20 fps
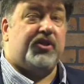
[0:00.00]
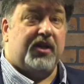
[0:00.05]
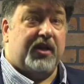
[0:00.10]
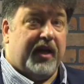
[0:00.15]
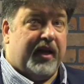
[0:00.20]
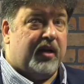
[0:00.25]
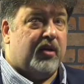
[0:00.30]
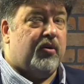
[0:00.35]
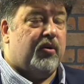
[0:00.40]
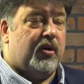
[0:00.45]
a
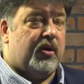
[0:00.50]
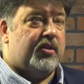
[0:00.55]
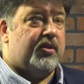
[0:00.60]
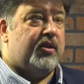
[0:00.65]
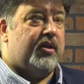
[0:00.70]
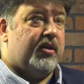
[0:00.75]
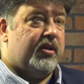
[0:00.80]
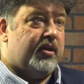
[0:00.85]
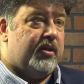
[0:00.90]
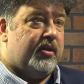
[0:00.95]
night course,
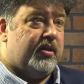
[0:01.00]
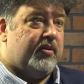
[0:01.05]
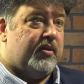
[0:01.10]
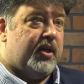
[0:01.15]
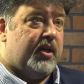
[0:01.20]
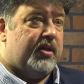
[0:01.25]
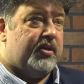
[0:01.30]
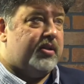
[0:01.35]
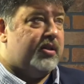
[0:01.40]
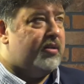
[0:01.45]
yeah. It
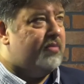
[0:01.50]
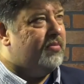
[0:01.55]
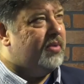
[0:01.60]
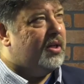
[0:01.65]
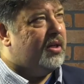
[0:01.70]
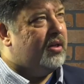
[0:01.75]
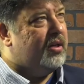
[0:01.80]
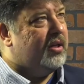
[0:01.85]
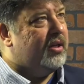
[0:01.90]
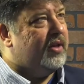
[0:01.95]
lasted
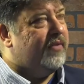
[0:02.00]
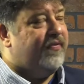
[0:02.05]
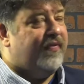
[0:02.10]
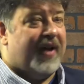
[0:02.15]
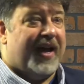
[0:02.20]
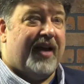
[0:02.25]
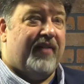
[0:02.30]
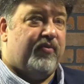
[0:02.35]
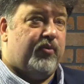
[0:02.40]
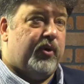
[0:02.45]
about, I think,
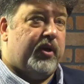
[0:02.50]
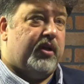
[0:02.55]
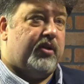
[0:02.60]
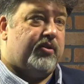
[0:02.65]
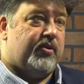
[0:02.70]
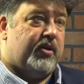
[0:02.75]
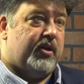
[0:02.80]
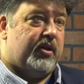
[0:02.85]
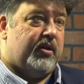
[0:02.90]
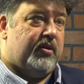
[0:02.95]
5
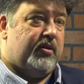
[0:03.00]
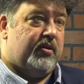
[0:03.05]
weeks, right?